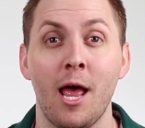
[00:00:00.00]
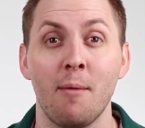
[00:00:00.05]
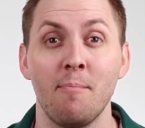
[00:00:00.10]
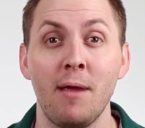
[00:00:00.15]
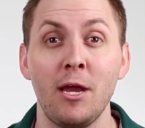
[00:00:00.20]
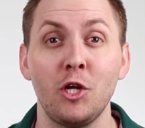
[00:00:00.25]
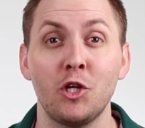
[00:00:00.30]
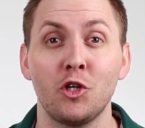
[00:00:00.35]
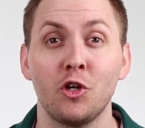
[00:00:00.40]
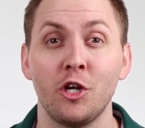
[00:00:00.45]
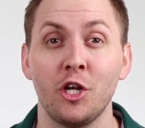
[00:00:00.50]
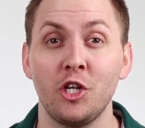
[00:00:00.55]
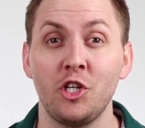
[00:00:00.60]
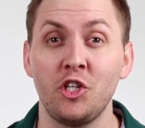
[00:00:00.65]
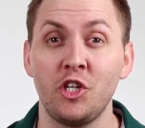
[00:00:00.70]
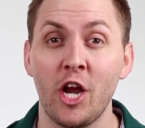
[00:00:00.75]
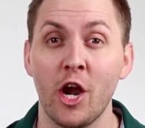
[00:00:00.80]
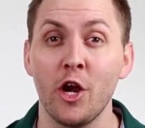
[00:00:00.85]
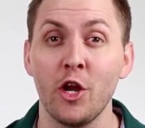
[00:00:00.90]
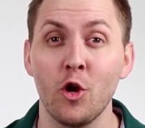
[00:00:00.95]
Make sure to
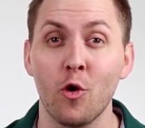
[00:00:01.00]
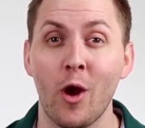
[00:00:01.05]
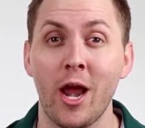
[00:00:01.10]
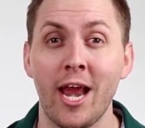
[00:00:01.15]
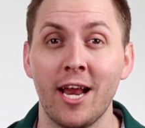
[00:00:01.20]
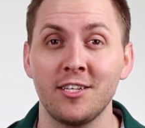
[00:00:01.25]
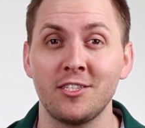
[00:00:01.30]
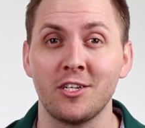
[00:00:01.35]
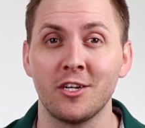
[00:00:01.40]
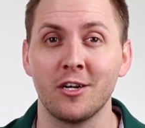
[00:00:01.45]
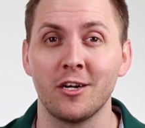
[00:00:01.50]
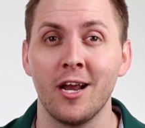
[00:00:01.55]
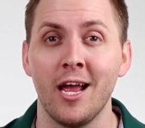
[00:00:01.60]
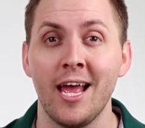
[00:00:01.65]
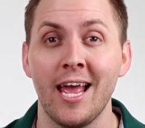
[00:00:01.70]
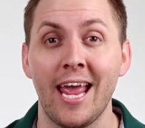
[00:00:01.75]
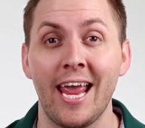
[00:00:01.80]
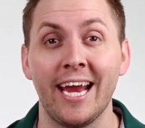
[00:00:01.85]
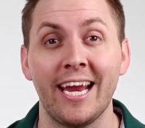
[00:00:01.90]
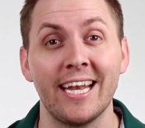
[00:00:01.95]
share your answer
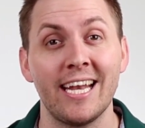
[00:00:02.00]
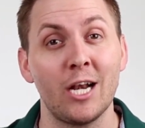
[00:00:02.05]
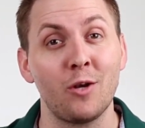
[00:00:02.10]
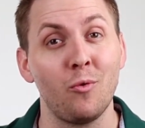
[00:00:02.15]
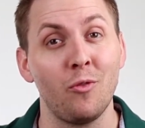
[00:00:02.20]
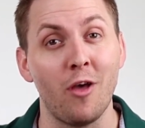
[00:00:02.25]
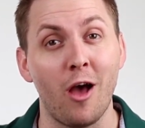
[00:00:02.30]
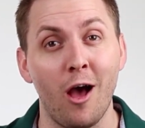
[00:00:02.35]
and connect with